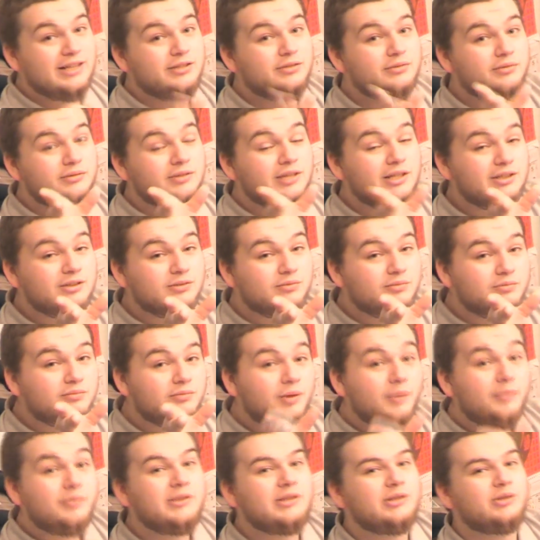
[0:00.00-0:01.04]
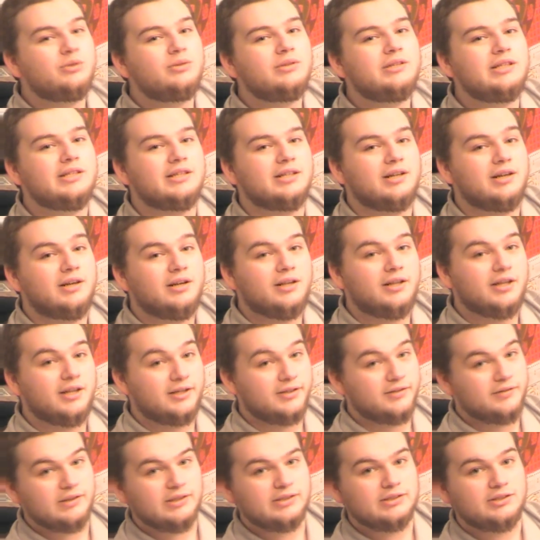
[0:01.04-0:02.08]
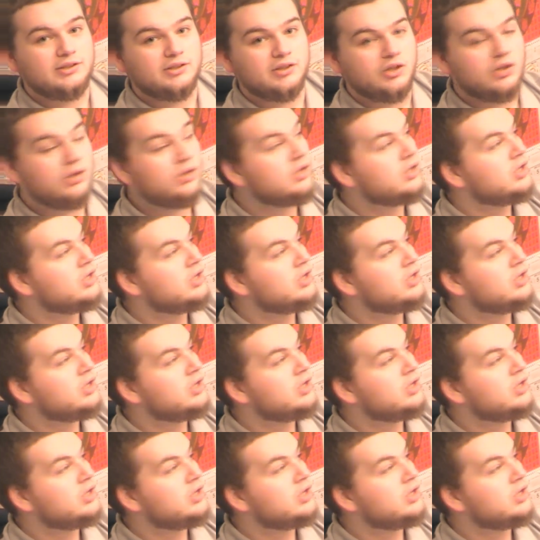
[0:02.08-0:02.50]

That's what we do here, a lot of us,